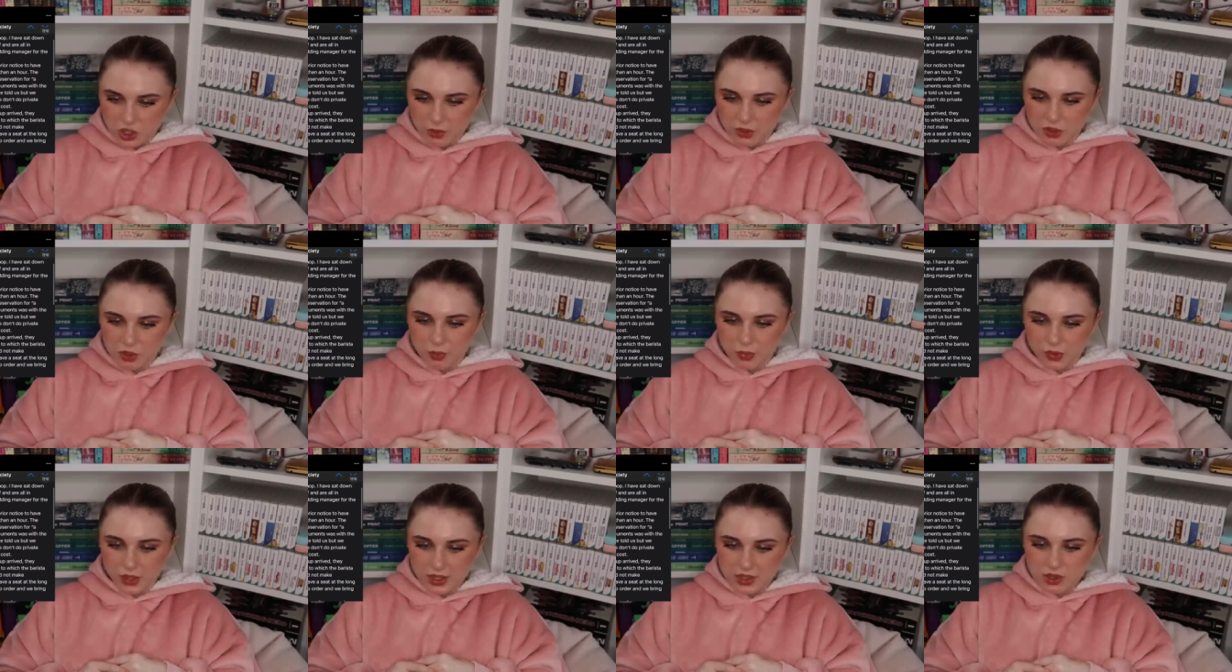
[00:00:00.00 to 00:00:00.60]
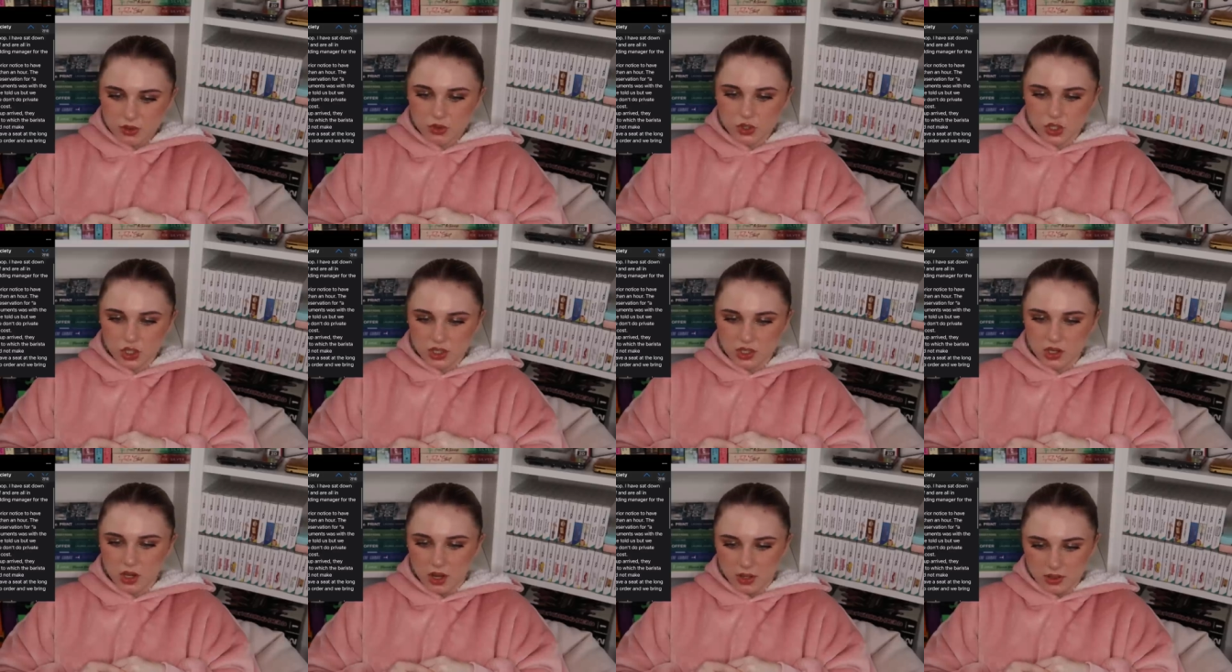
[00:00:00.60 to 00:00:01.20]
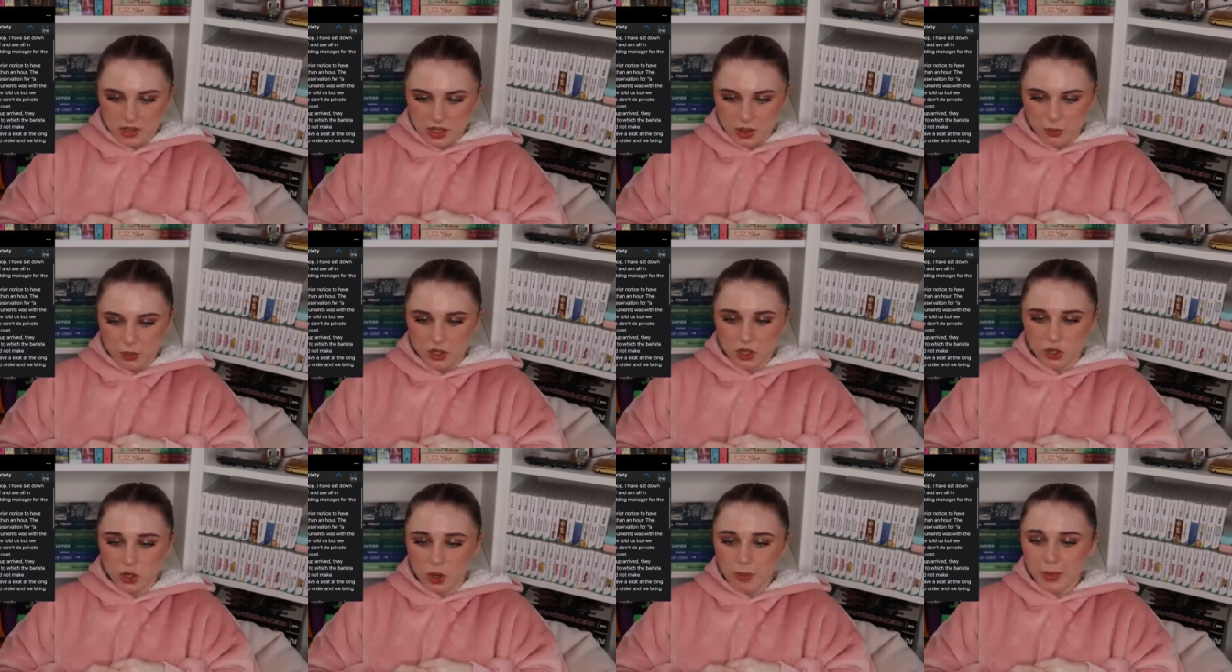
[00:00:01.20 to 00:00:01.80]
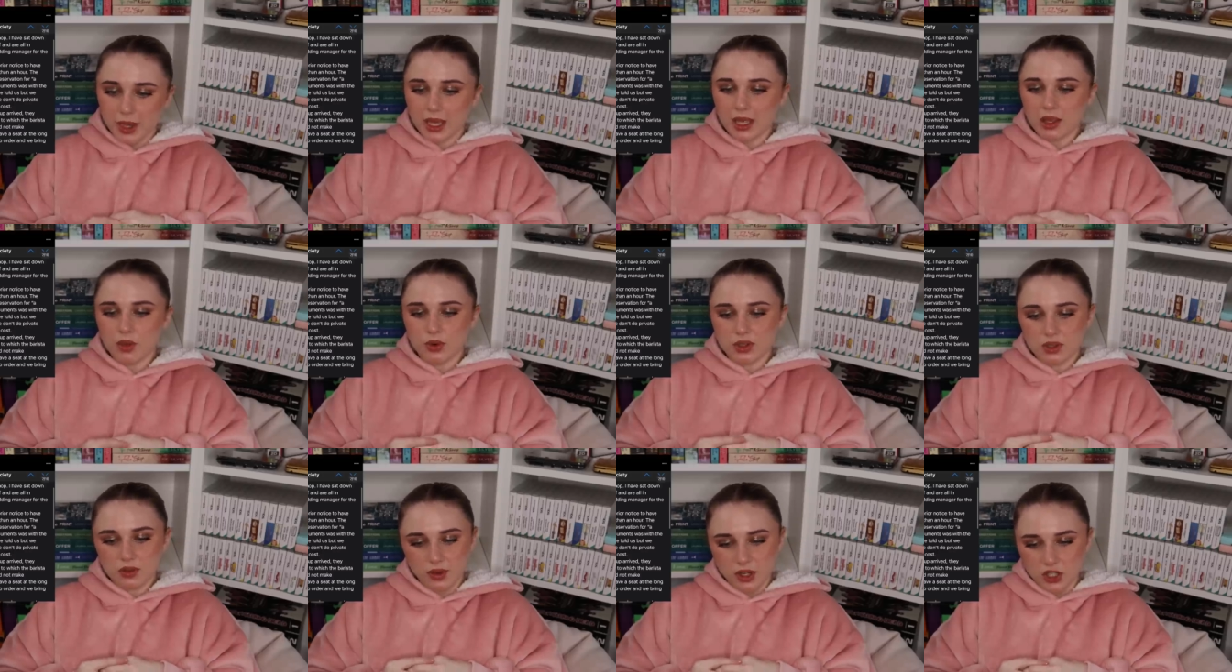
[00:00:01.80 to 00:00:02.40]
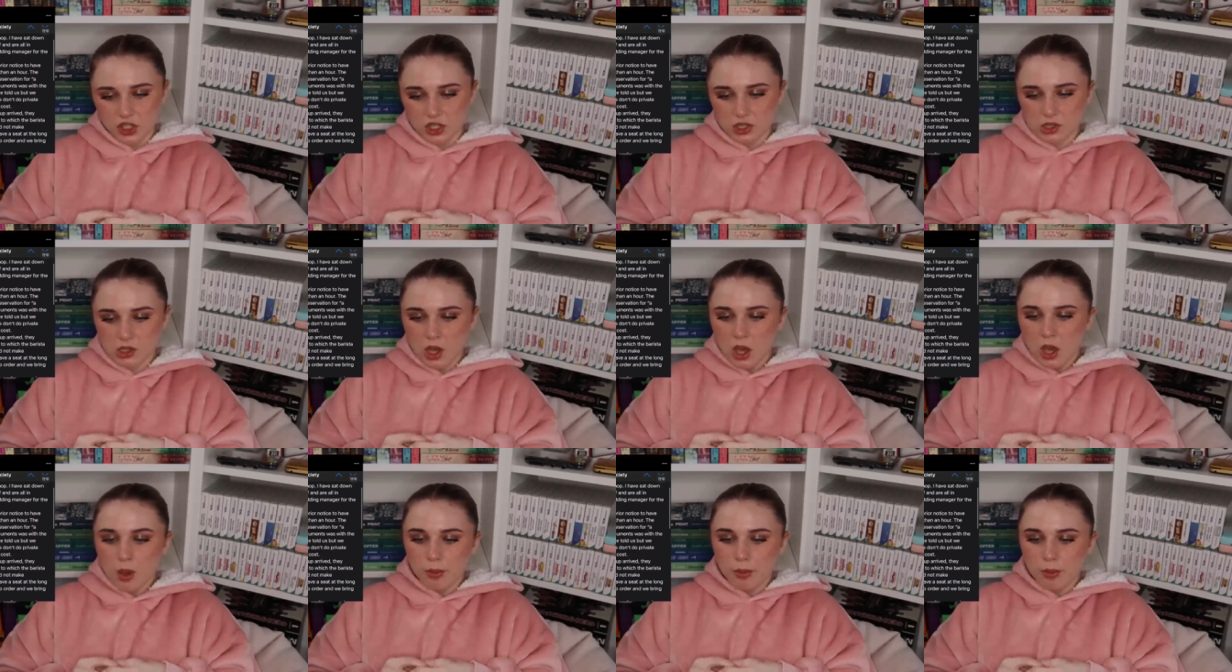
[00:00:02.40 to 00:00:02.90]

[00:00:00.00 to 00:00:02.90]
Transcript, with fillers: to which the barista on duty answered that we did not make any reservations,